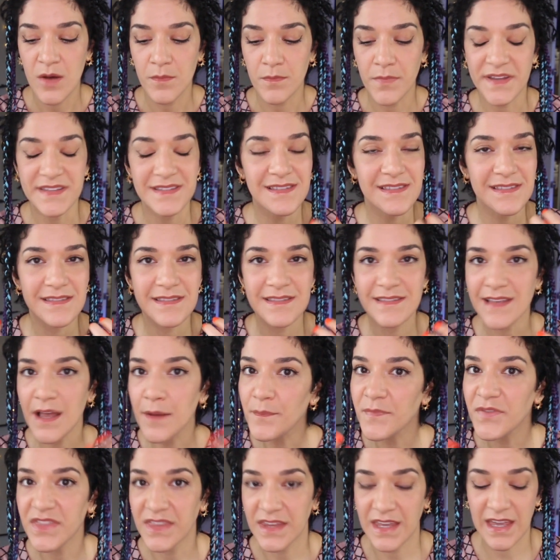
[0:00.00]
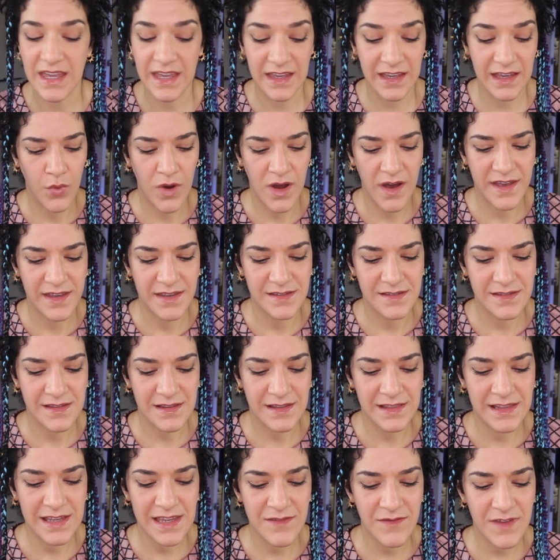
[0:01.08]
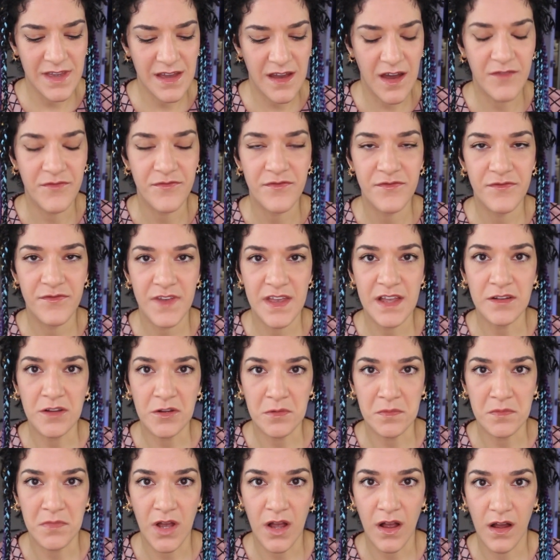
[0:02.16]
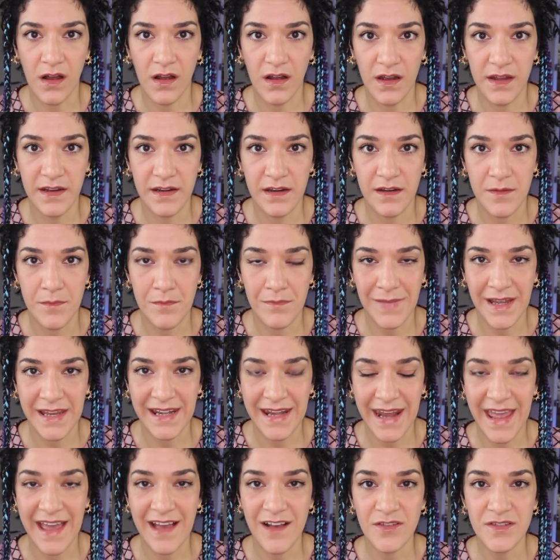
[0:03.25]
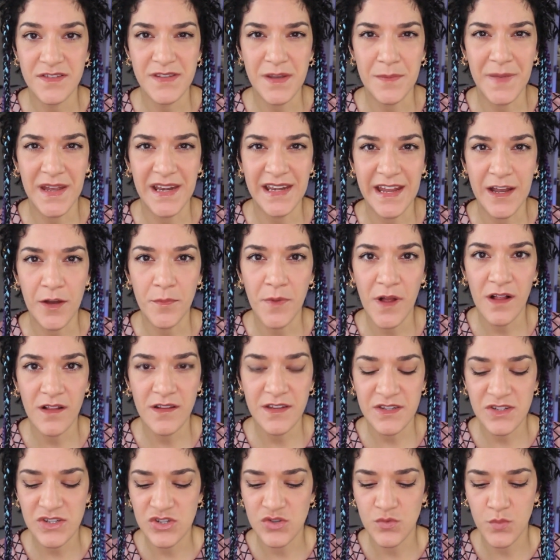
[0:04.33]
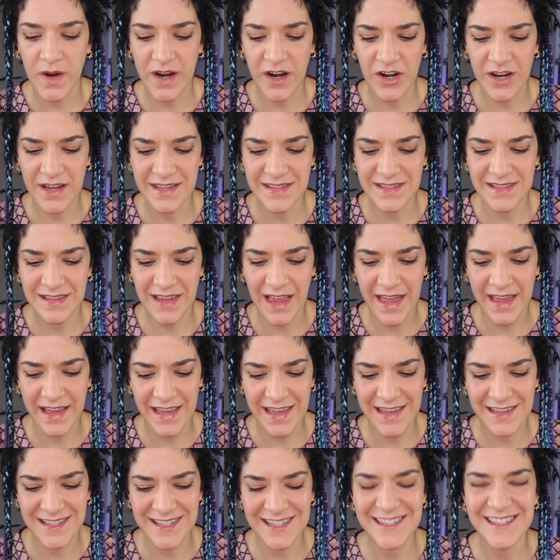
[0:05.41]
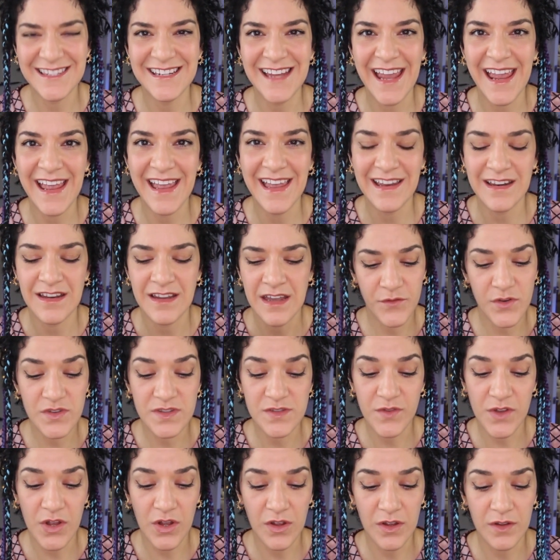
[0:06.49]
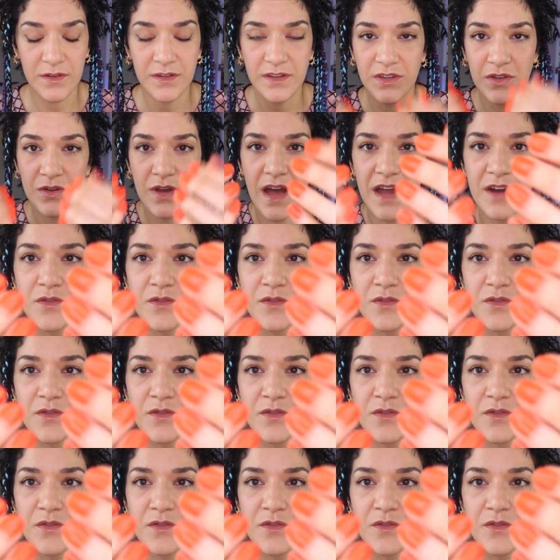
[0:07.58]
but something was leaving a film on my nails, on my nail polish, to where it's like it stayed. First of all, I